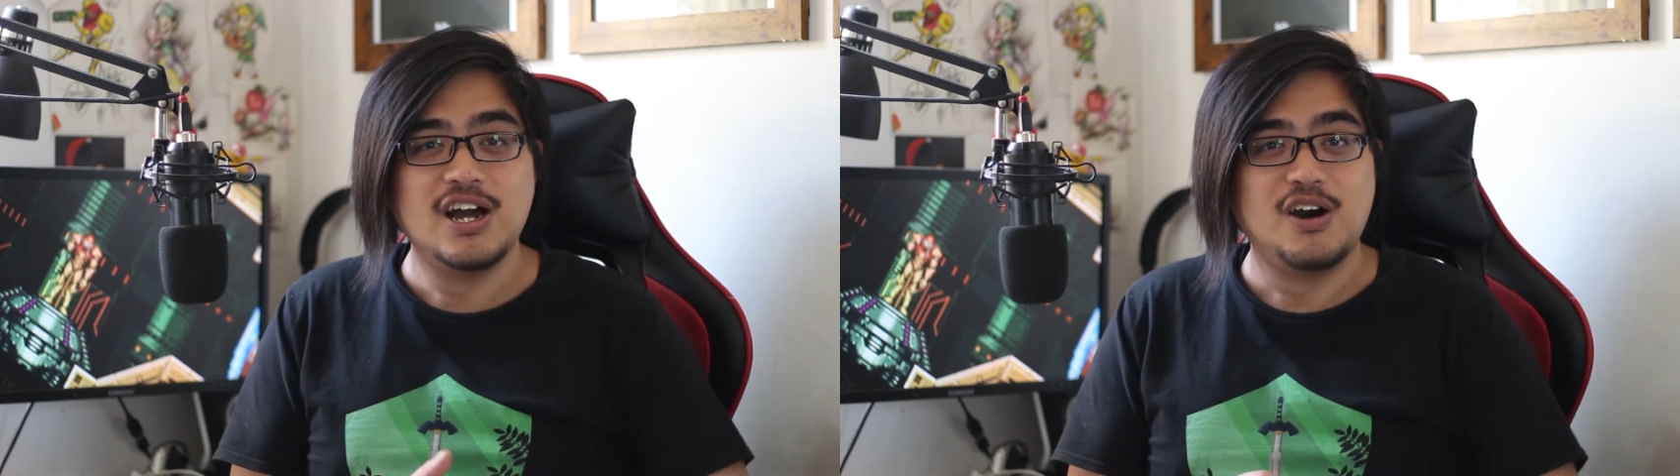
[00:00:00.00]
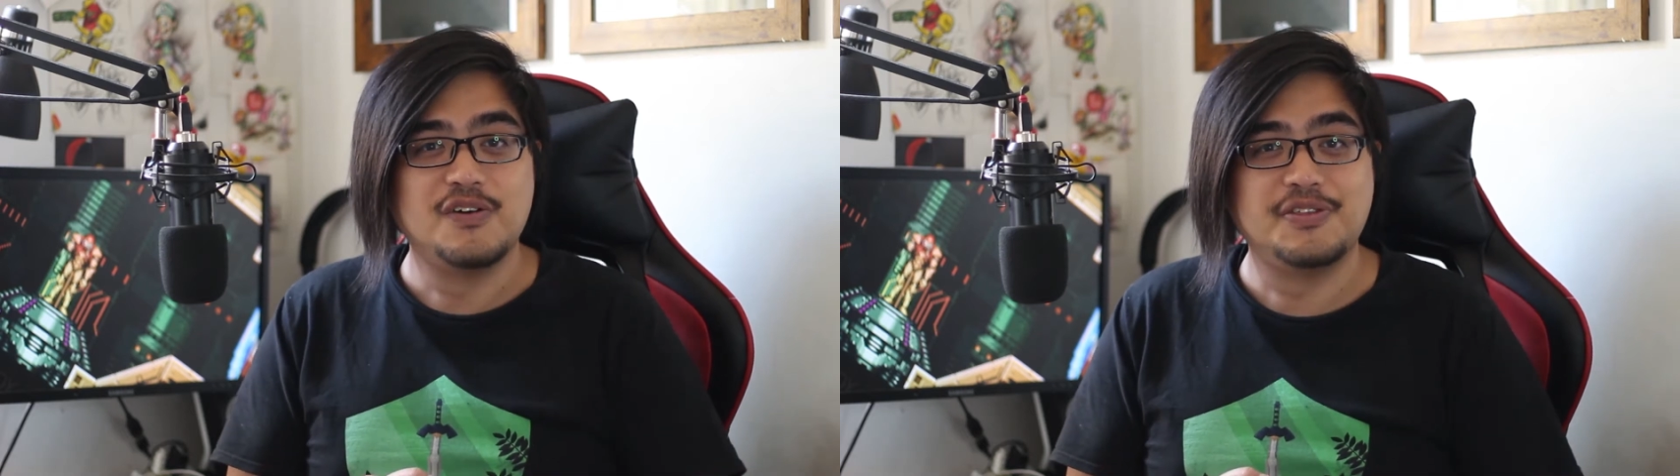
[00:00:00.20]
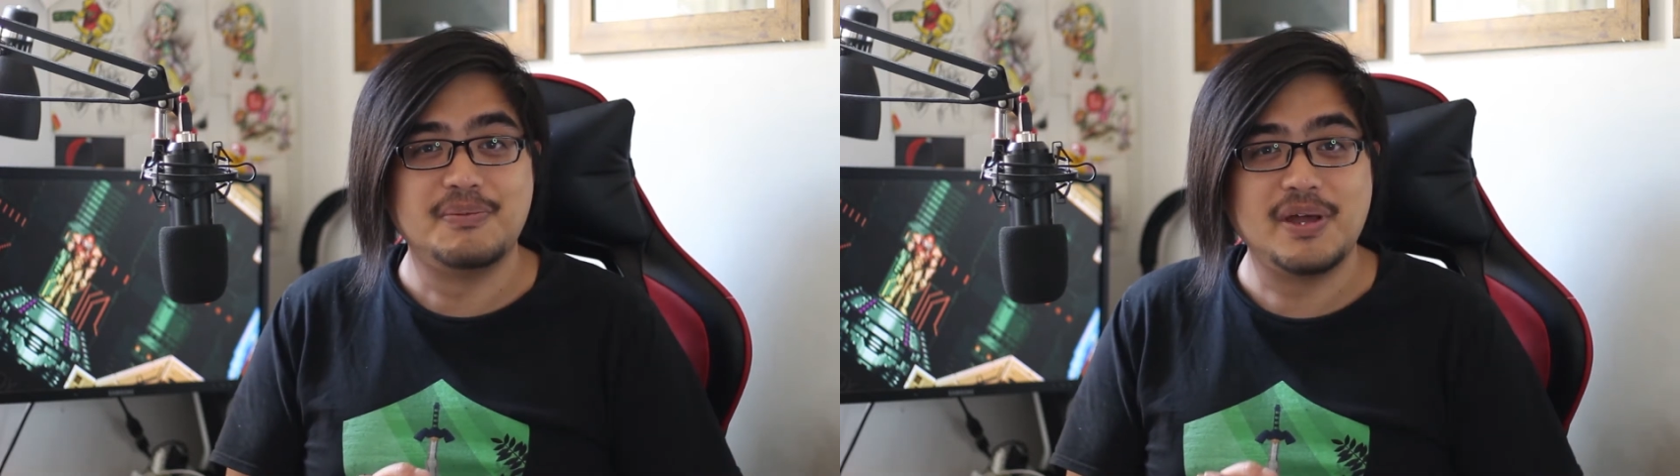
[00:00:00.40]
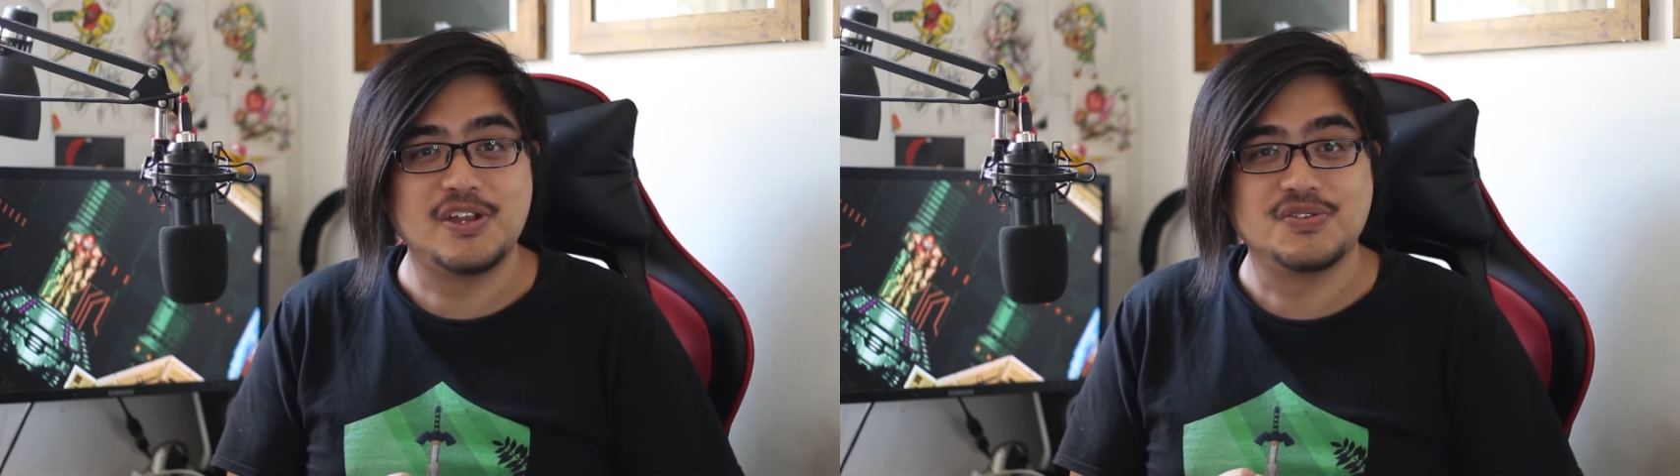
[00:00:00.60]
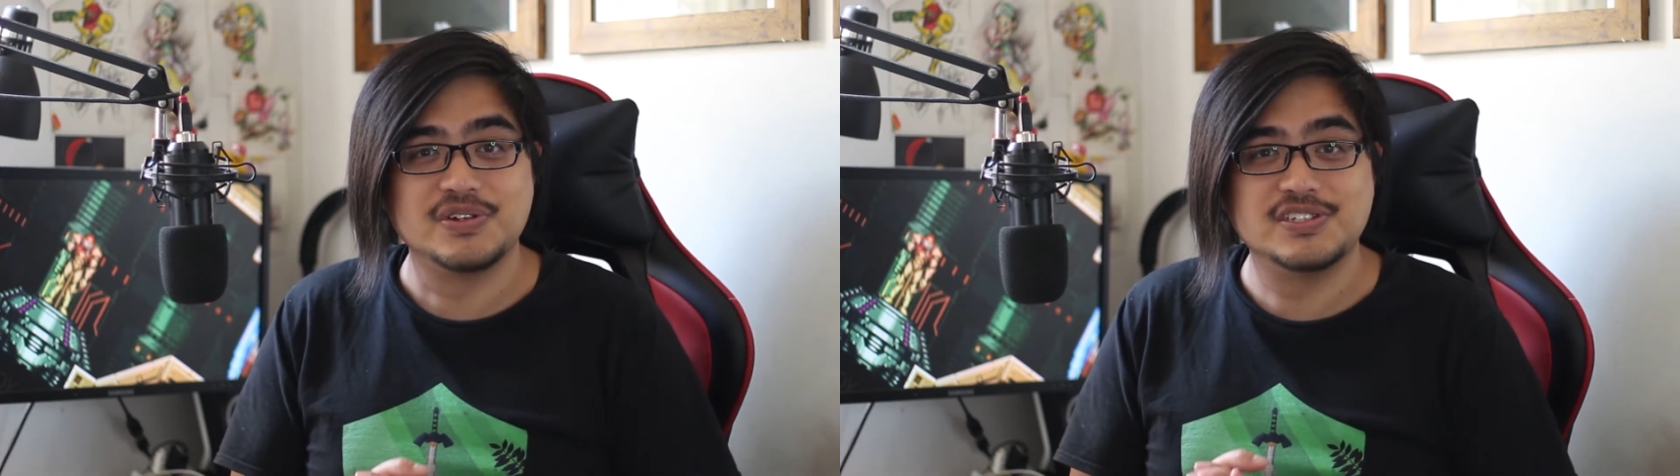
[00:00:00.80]
of the
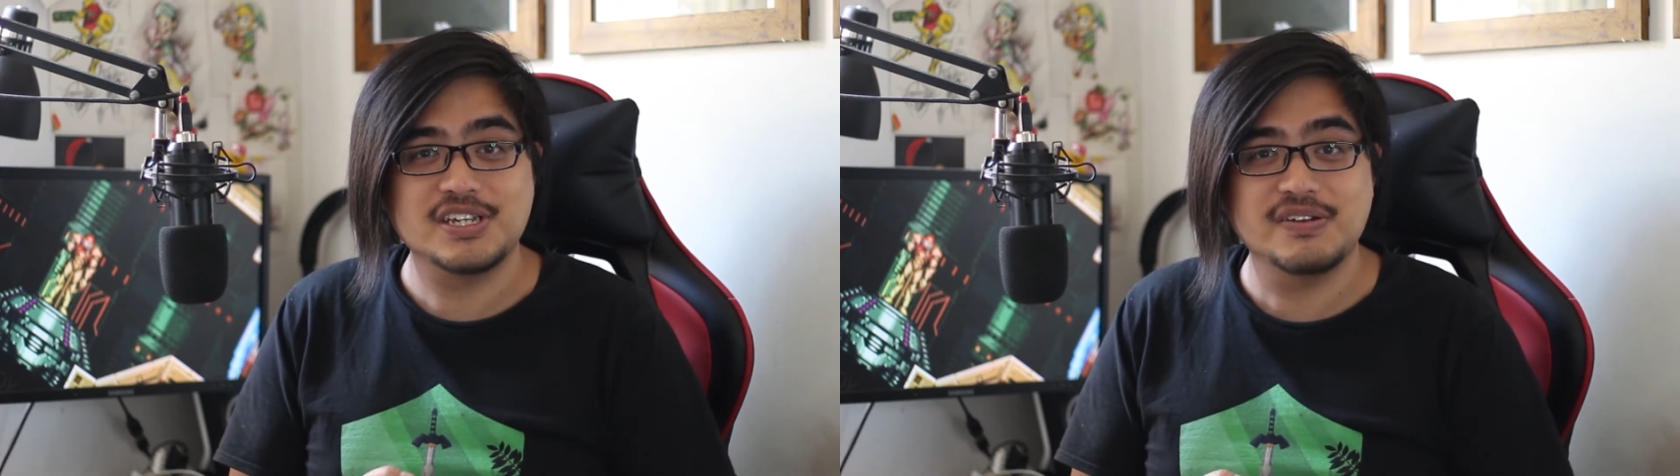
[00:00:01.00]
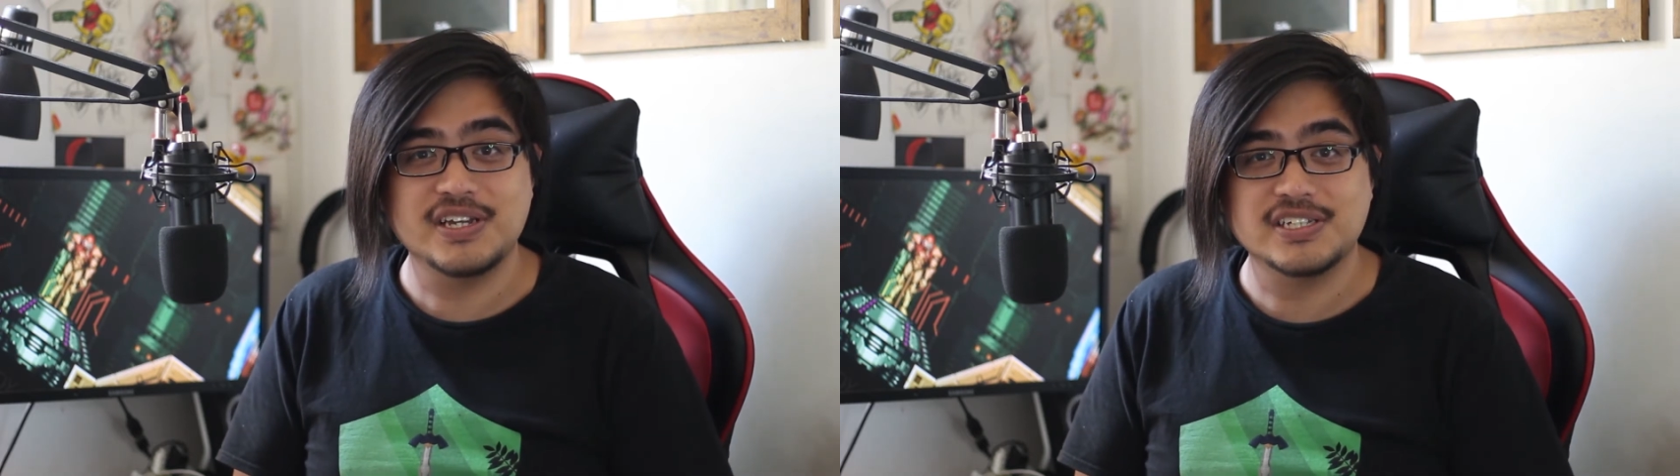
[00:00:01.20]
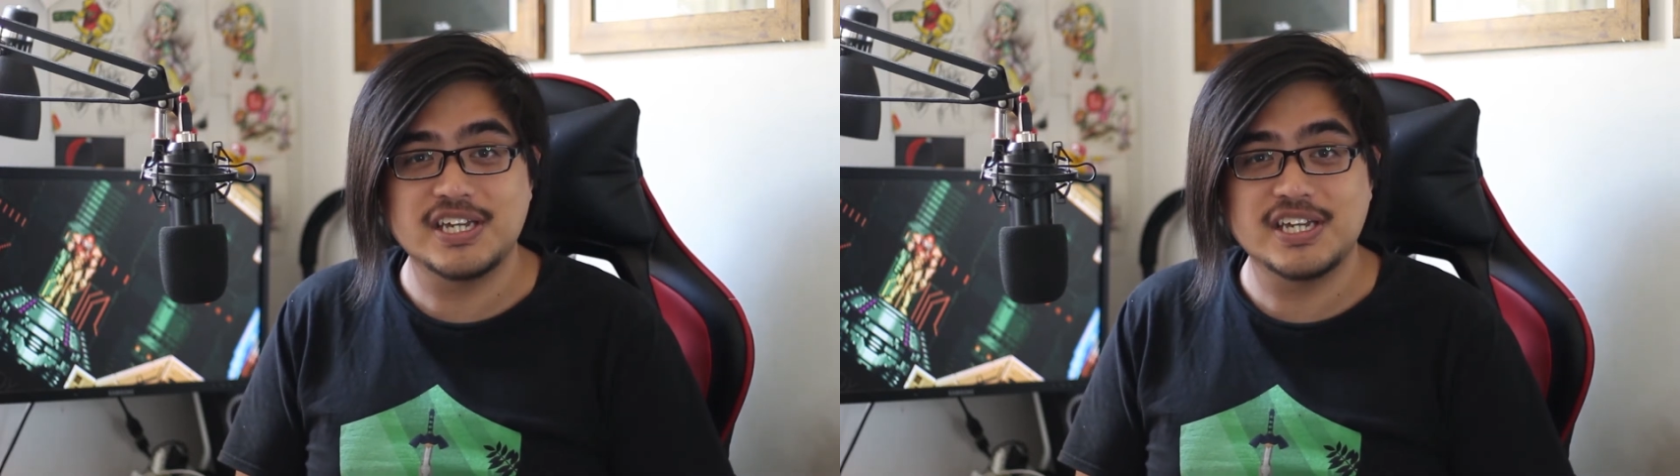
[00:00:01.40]
Metroid series.